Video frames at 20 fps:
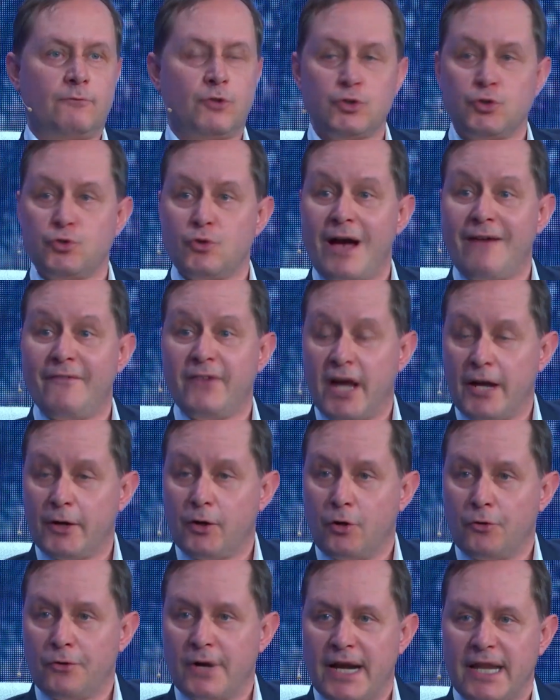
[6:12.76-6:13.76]
what you have done
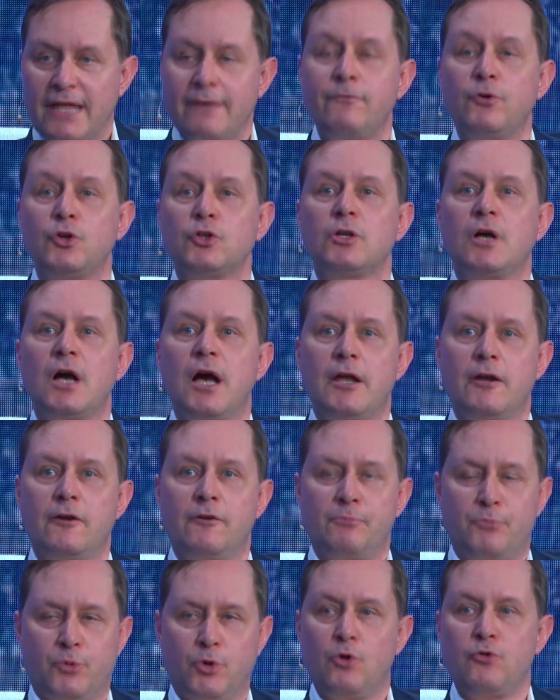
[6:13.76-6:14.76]
already. What kind
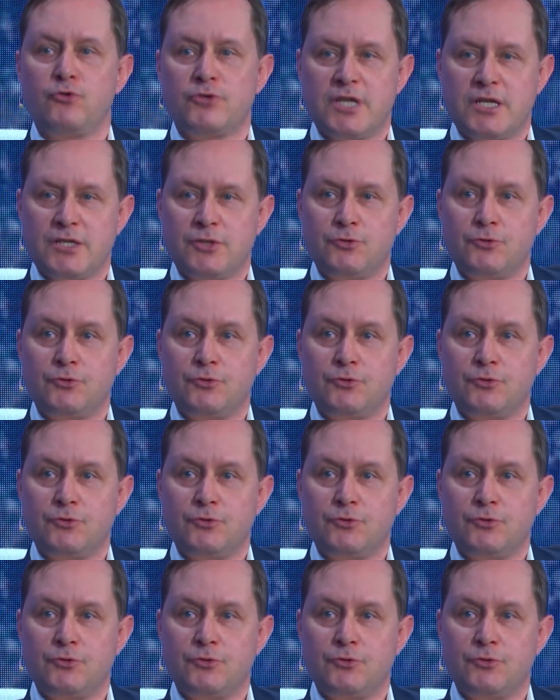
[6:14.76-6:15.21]
of process